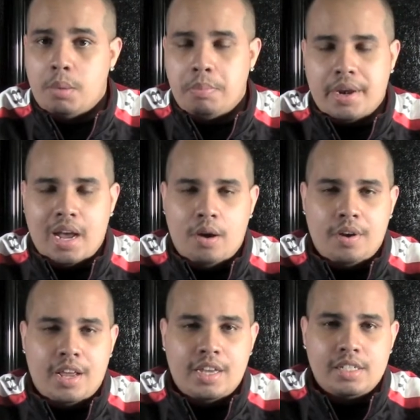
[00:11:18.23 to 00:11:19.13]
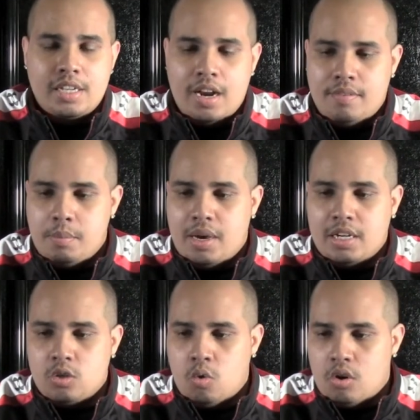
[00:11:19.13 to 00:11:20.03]
but nowadays
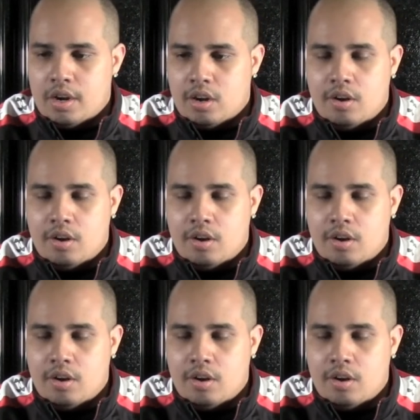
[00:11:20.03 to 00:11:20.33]
everybody's ordering